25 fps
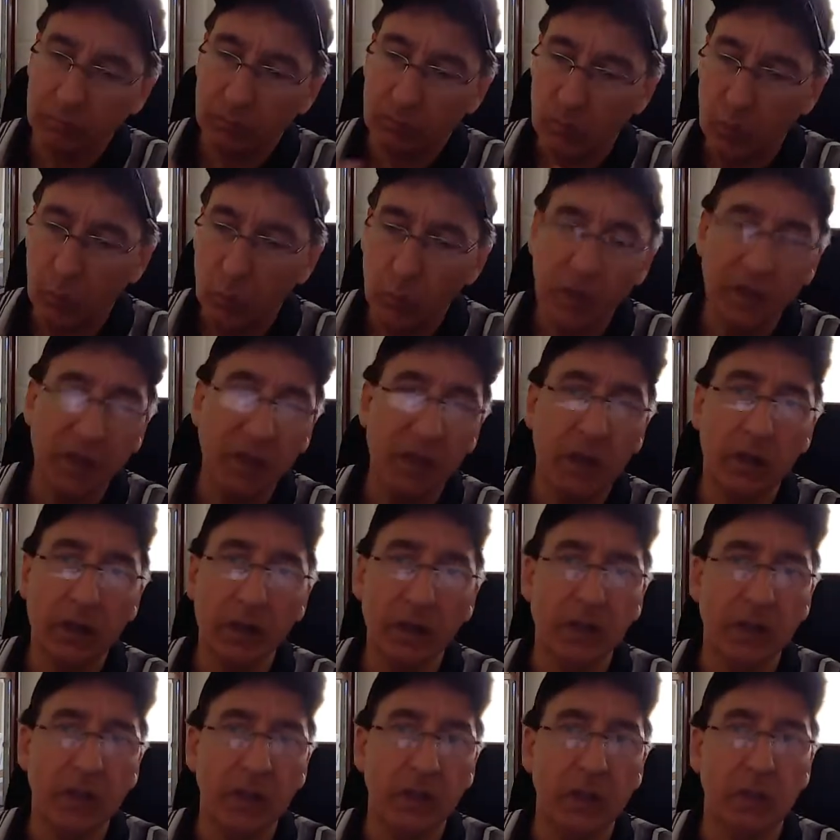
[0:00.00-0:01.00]
with the
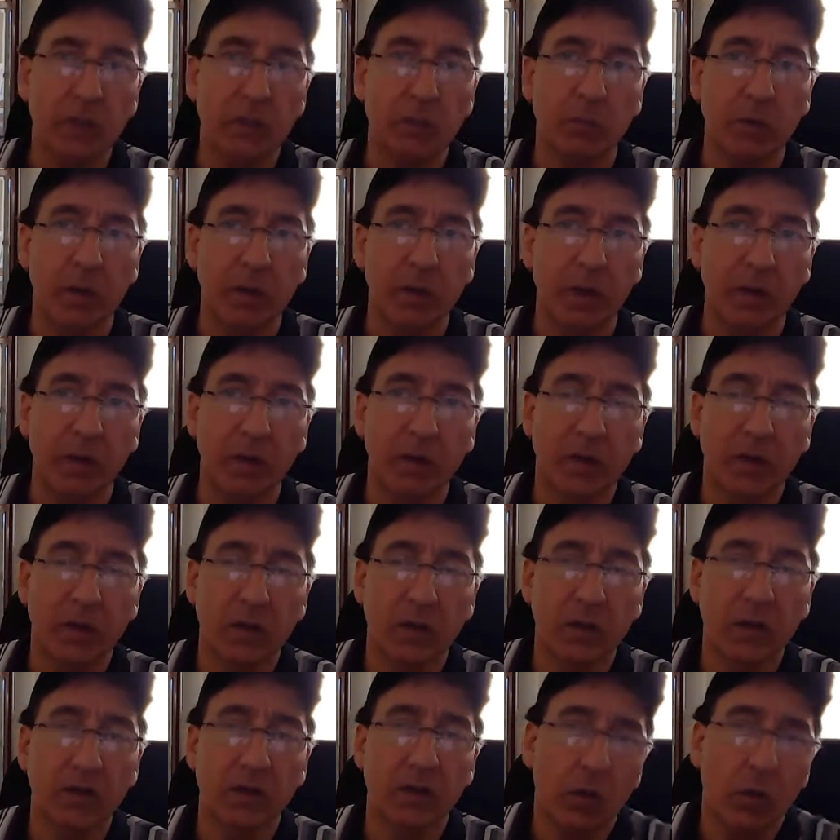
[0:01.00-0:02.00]
LED displaying.
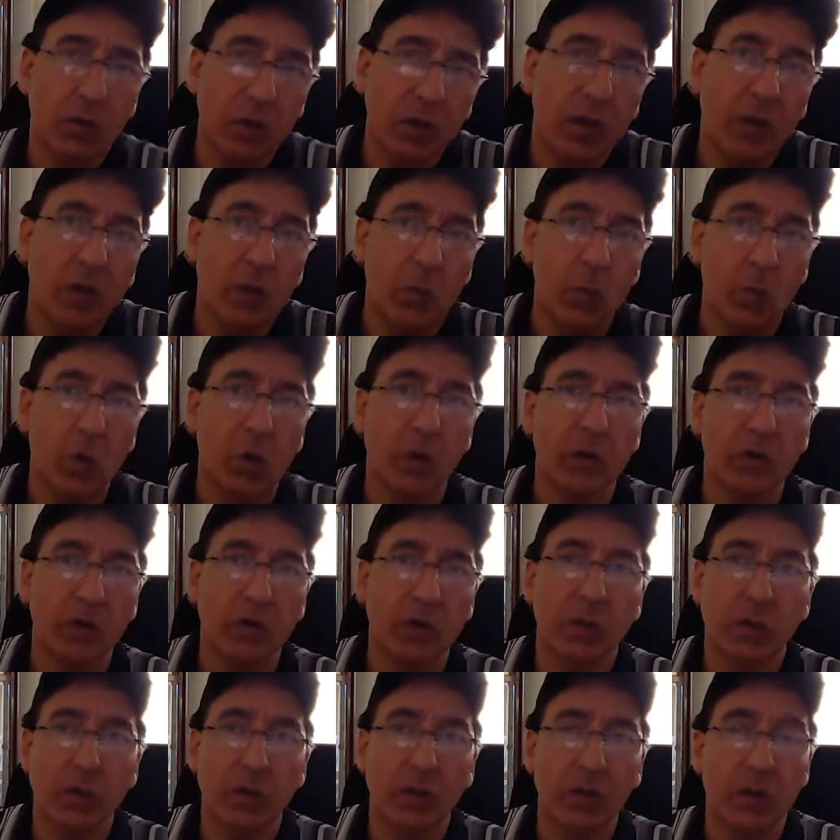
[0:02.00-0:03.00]
So you say, okay, it works. It,
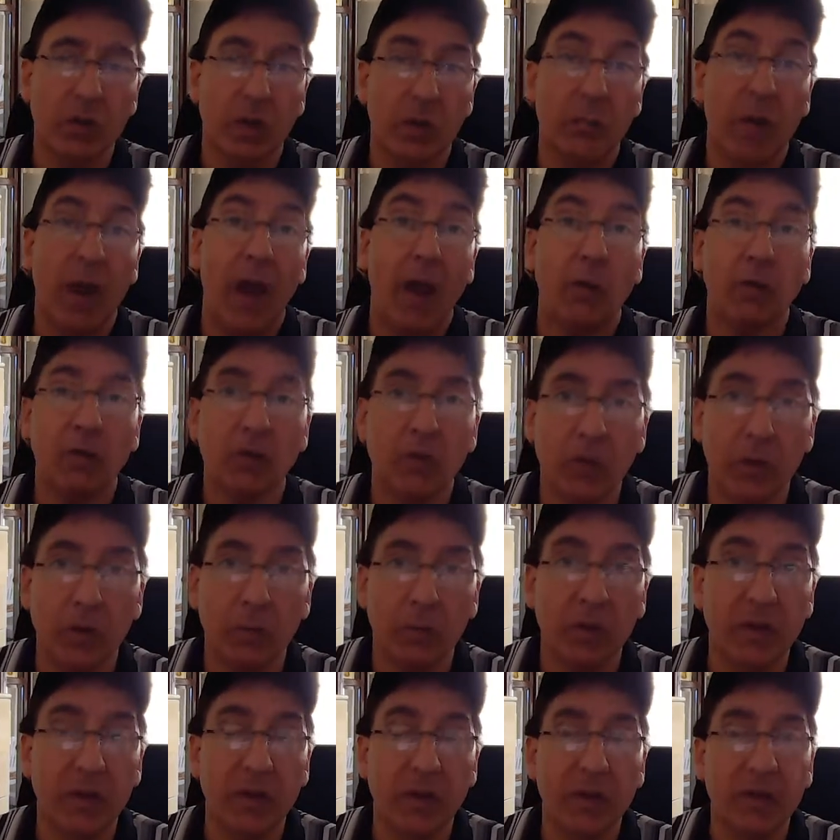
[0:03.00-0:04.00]
it powers on,
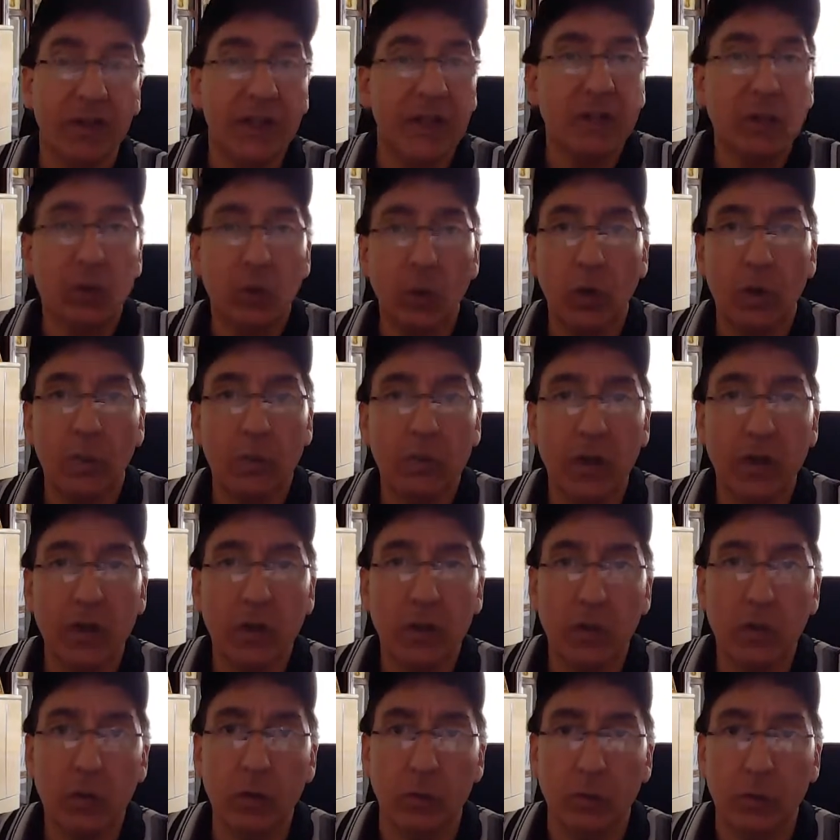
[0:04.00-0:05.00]
but that's all it might
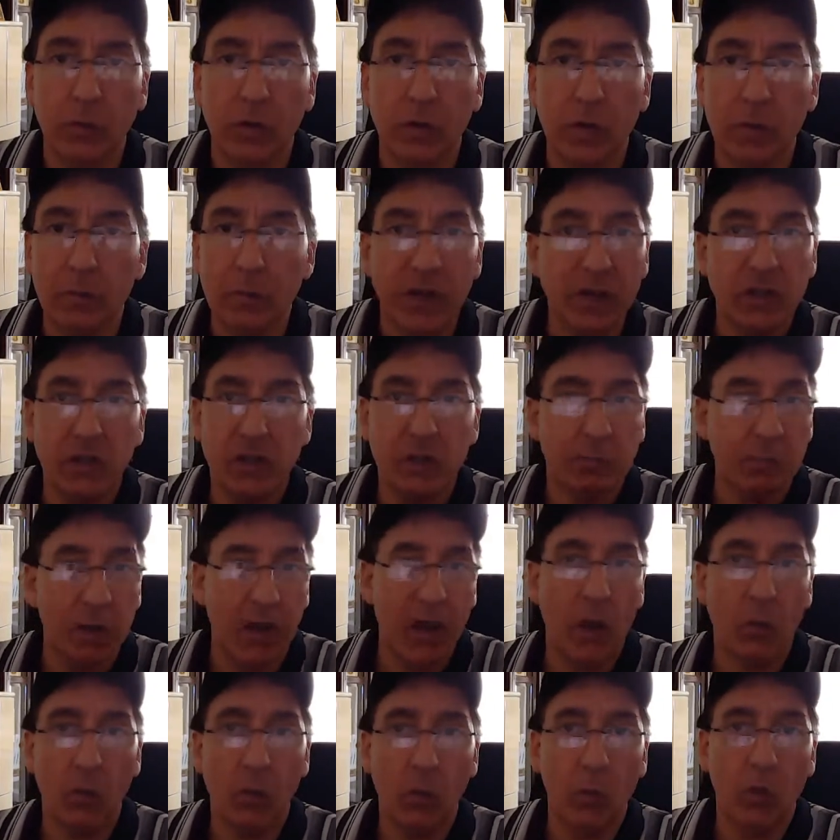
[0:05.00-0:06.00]
do. It might just
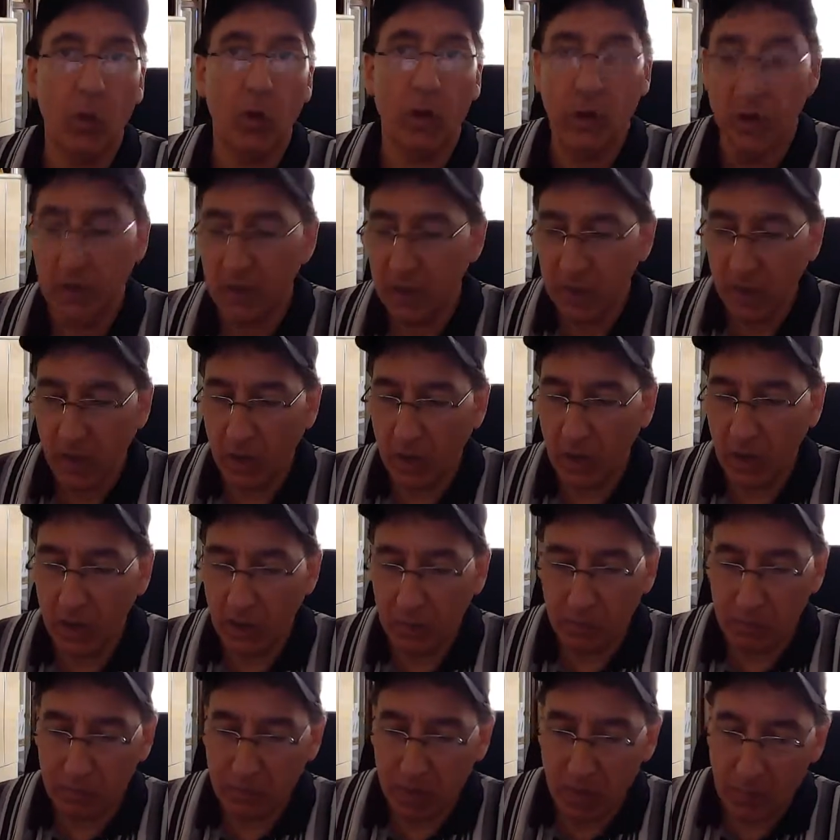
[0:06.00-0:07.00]
power on. Uh,
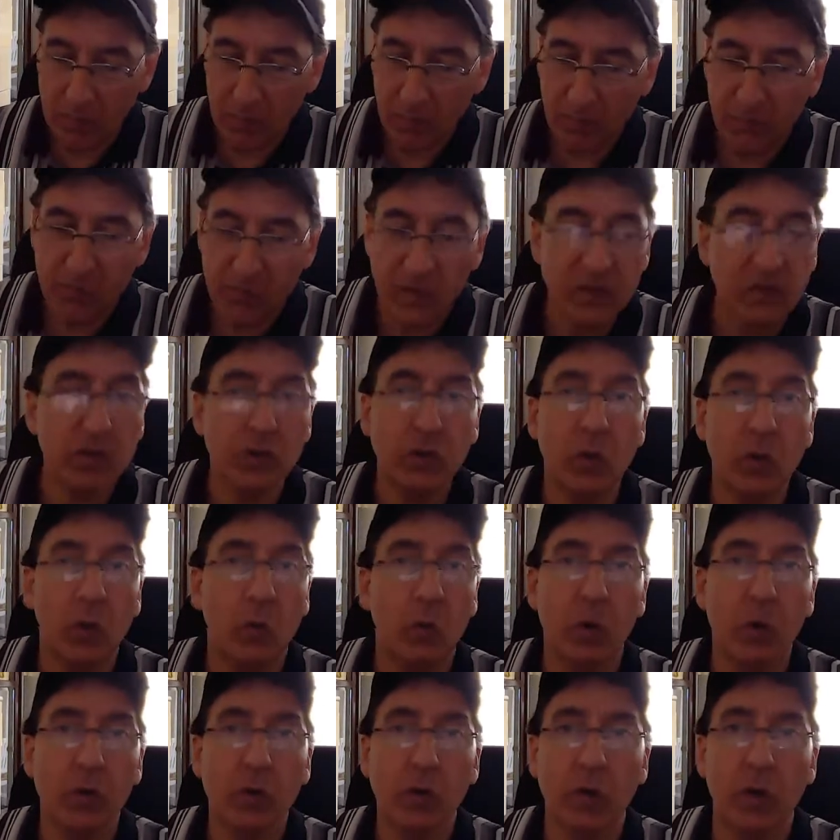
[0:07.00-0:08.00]
maybe the features don't
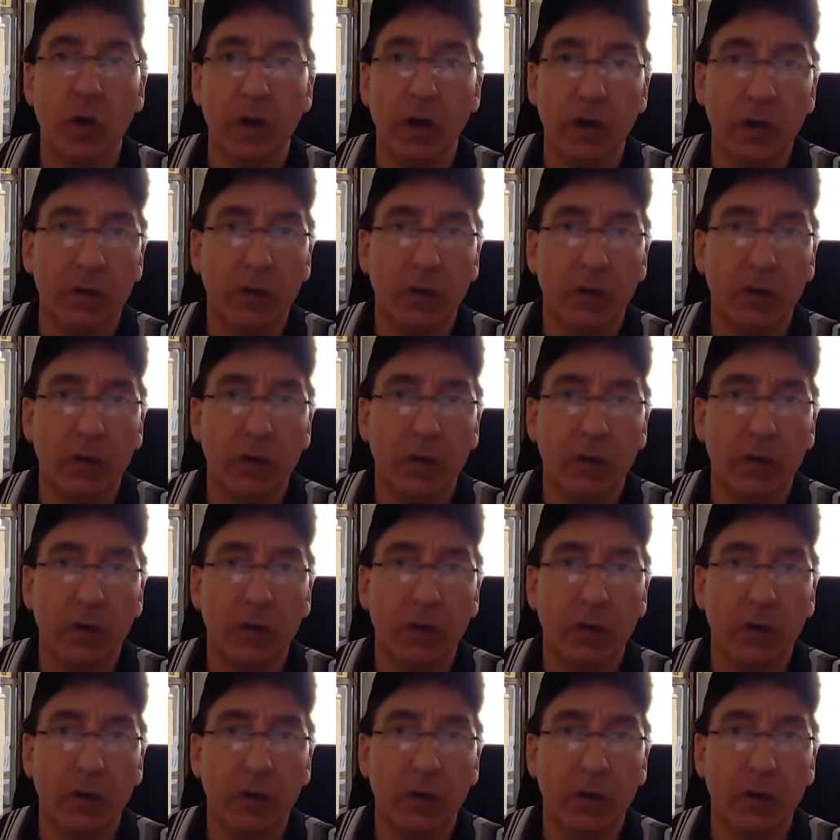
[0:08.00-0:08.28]
work on it.